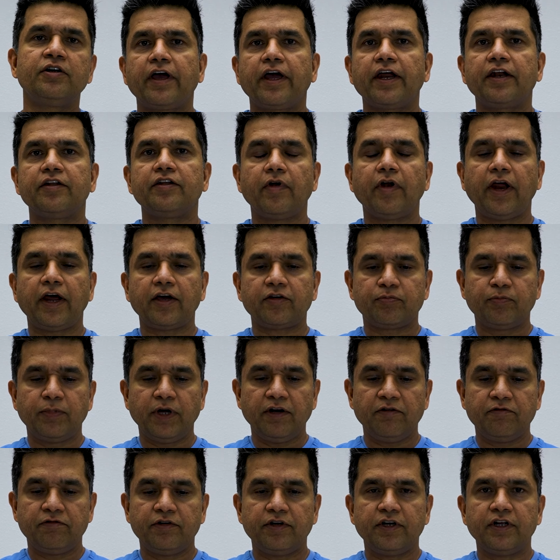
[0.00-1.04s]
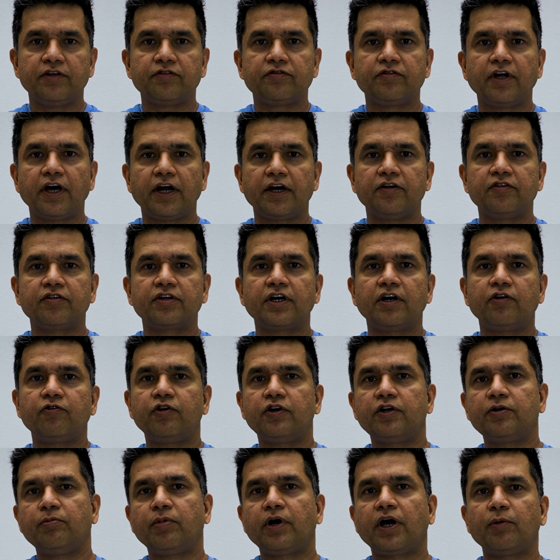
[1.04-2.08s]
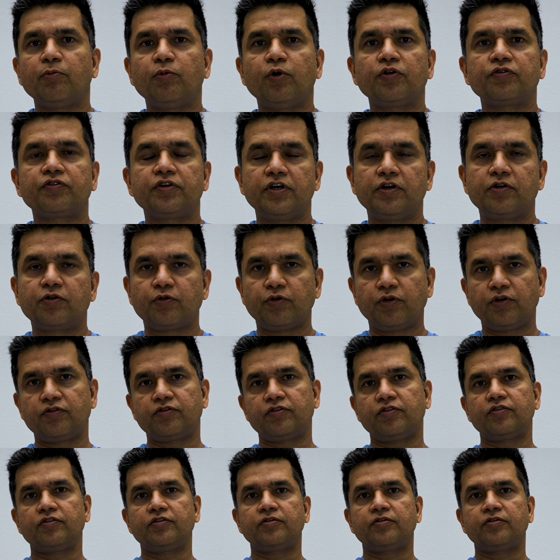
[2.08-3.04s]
And next benefit is that it's covered by most insurances.